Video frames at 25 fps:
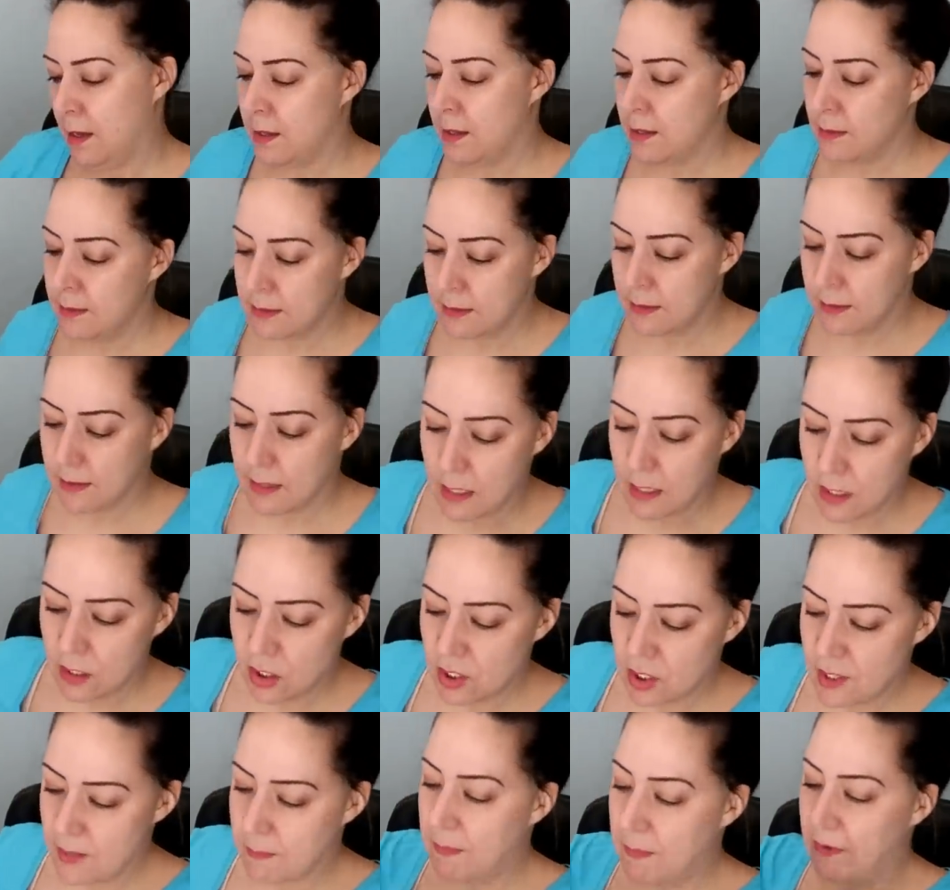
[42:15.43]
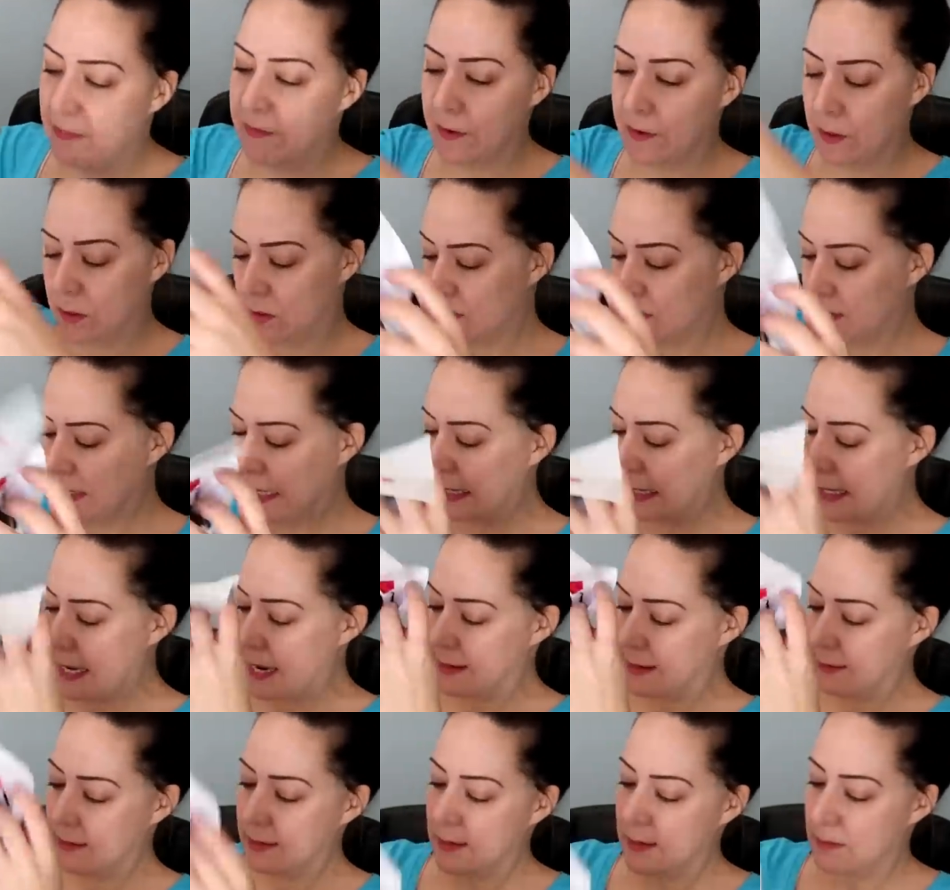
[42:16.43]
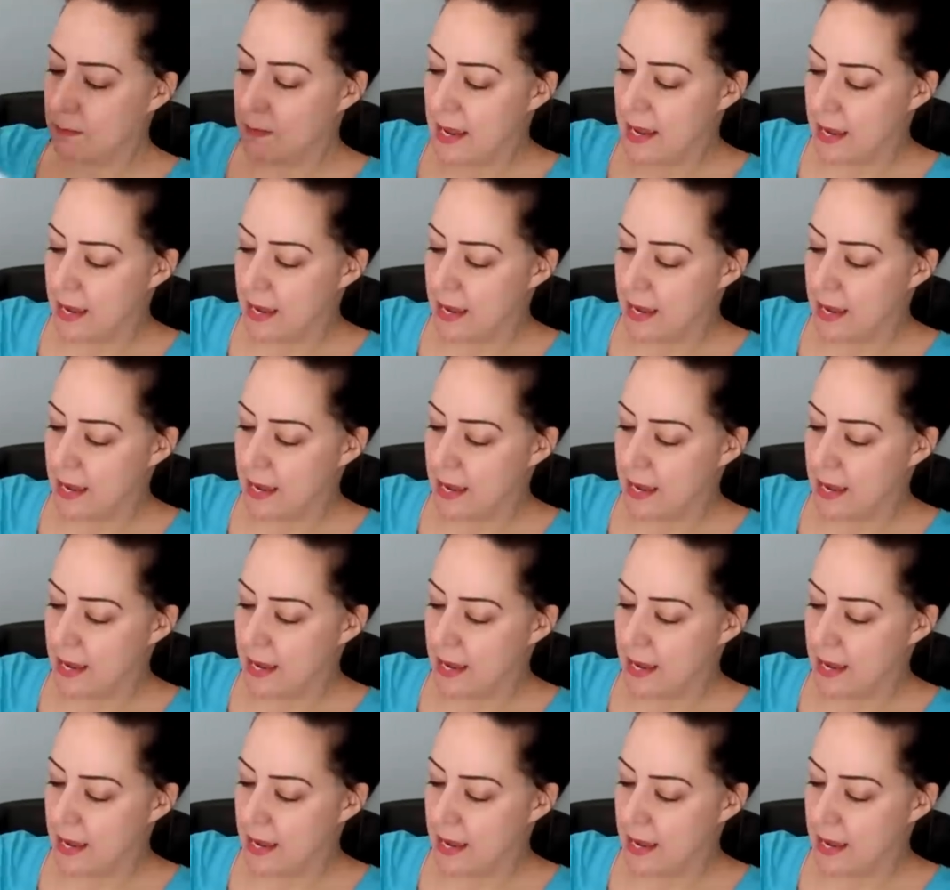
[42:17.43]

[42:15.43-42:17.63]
And this is going to ship first class